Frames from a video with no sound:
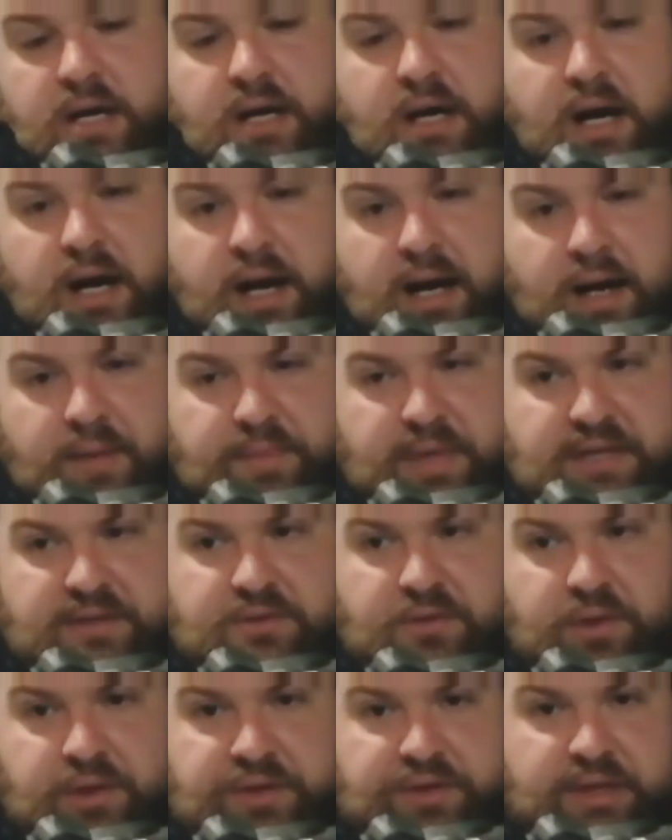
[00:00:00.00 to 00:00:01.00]

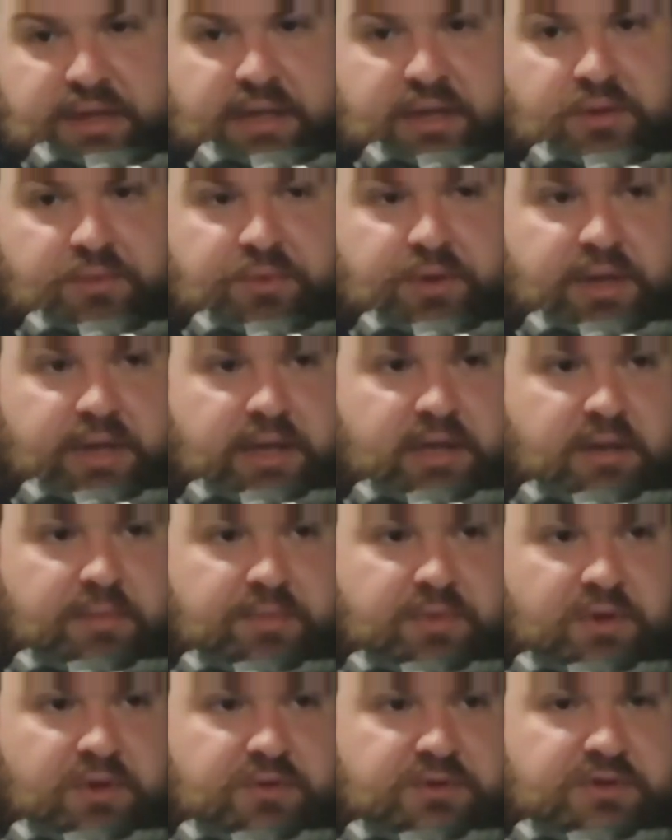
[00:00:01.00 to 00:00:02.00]
That's the only thing that'll really come
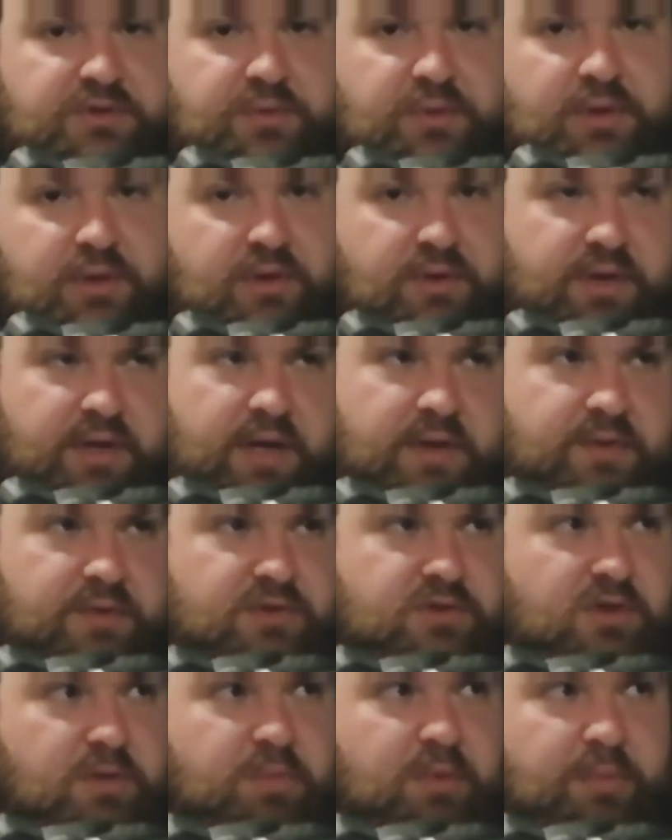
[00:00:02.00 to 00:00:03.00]
close to it, or the other super